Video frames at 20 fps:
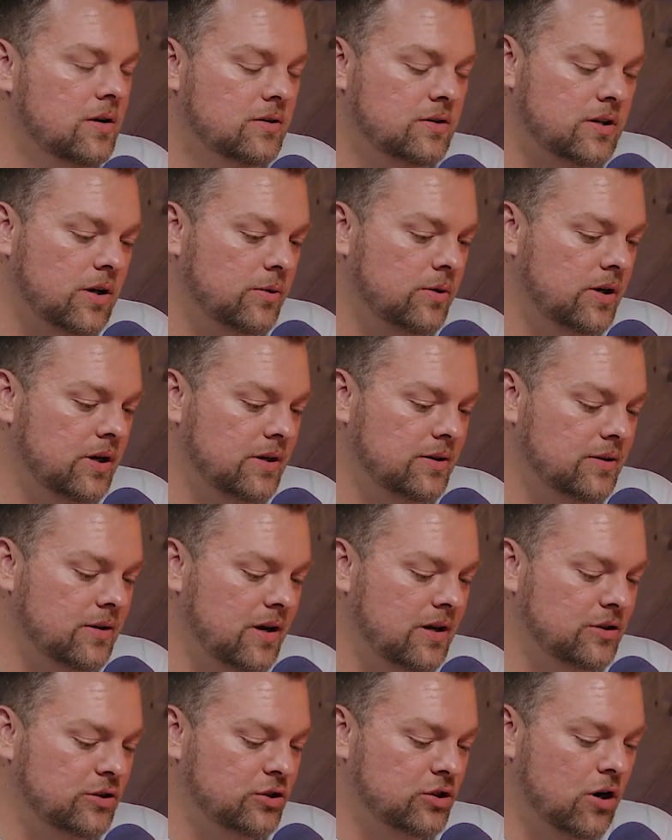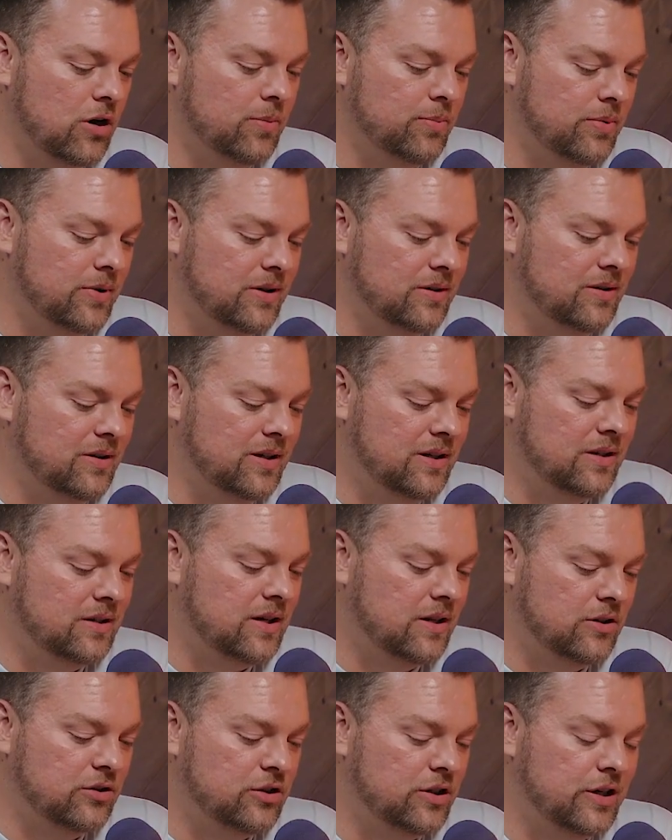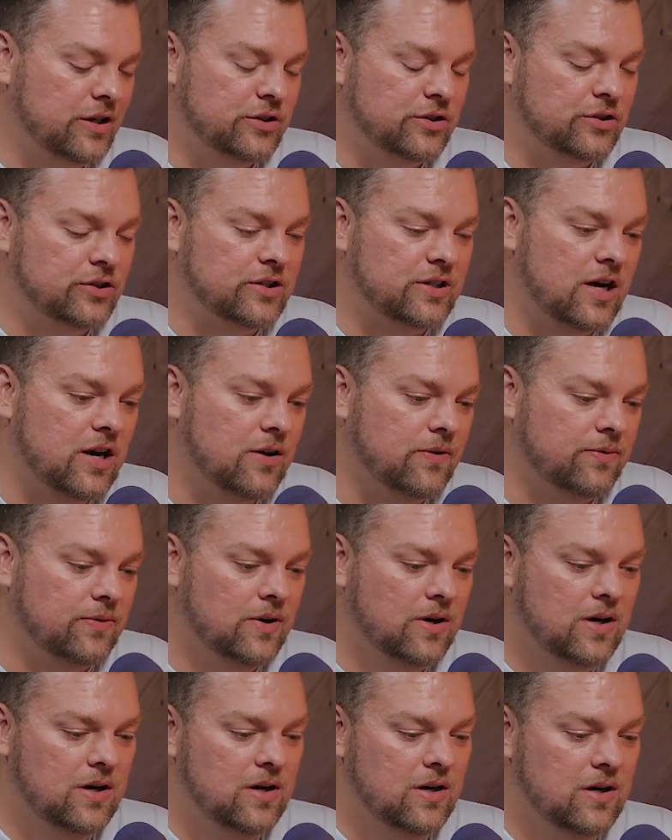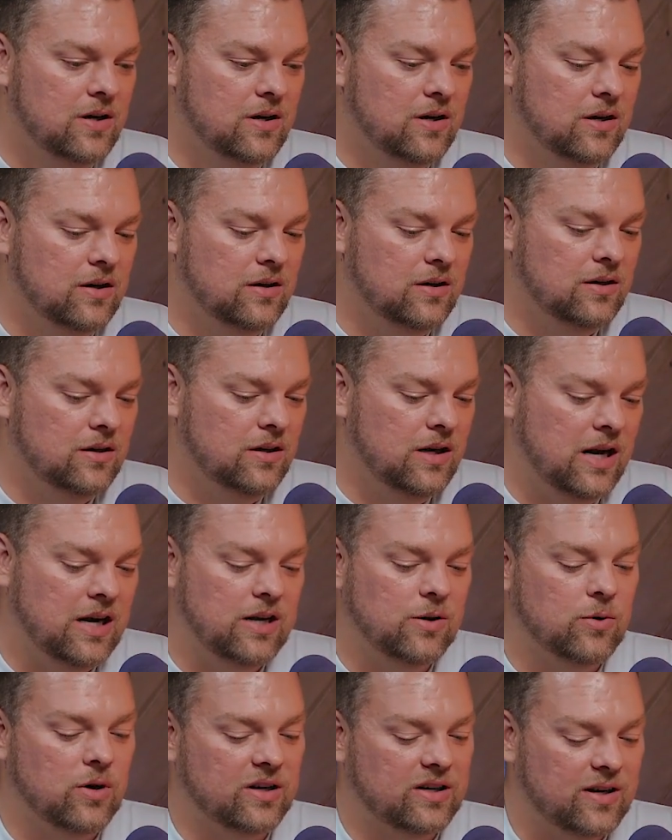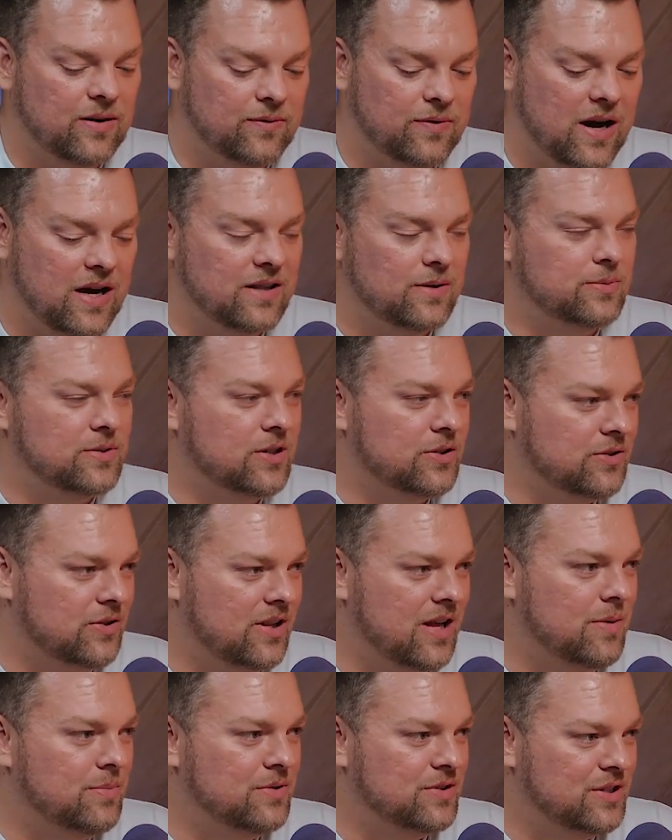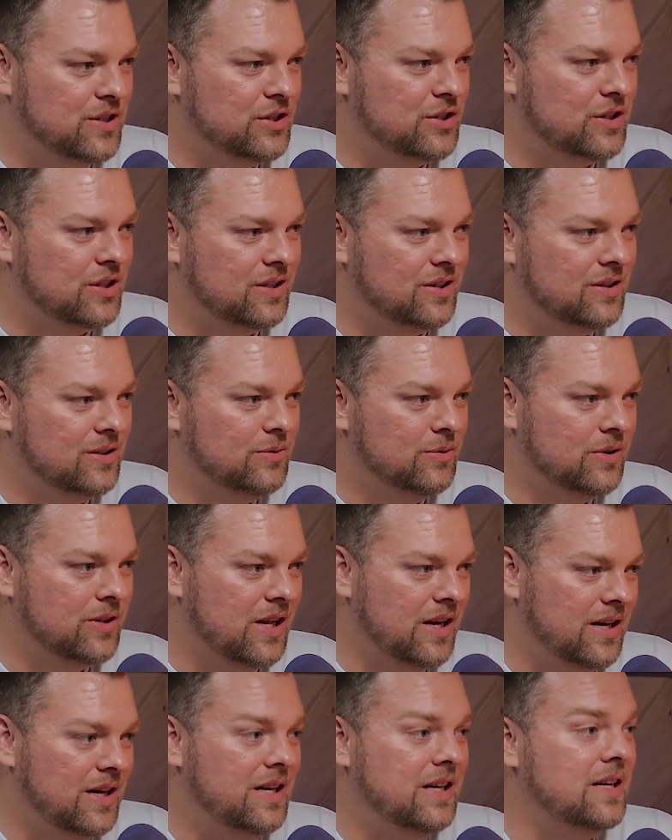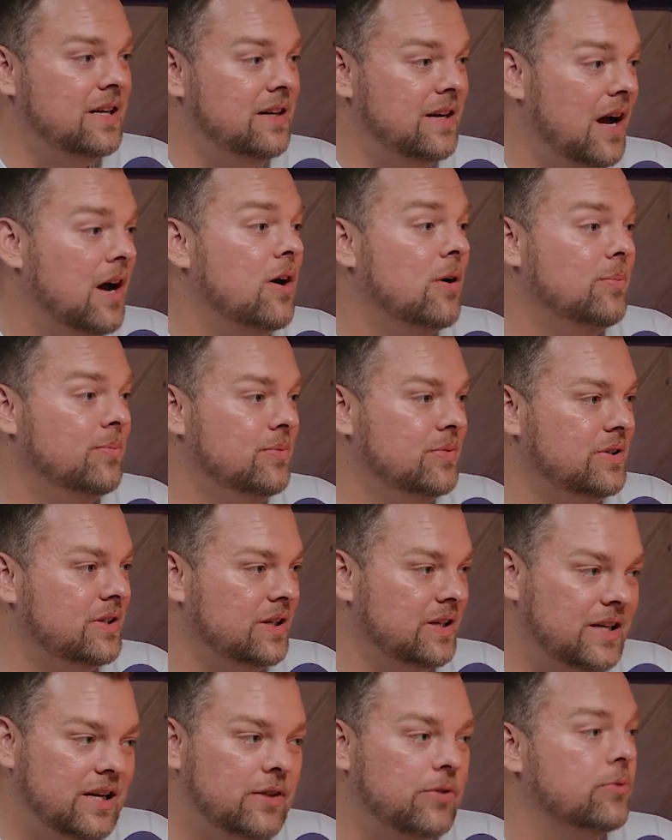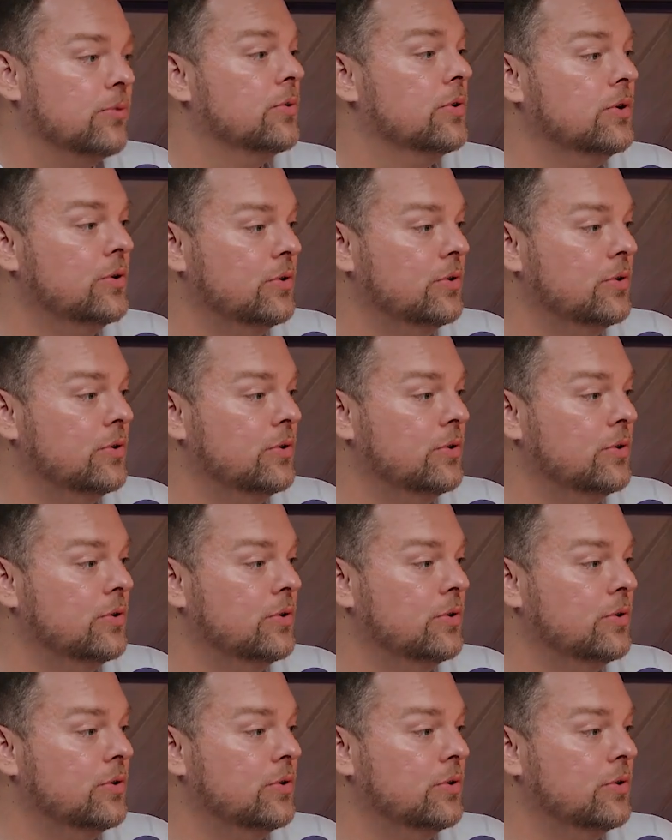Someone as sharp and intelligent as yourself, anyone can find themselves in that position where they need help to get through.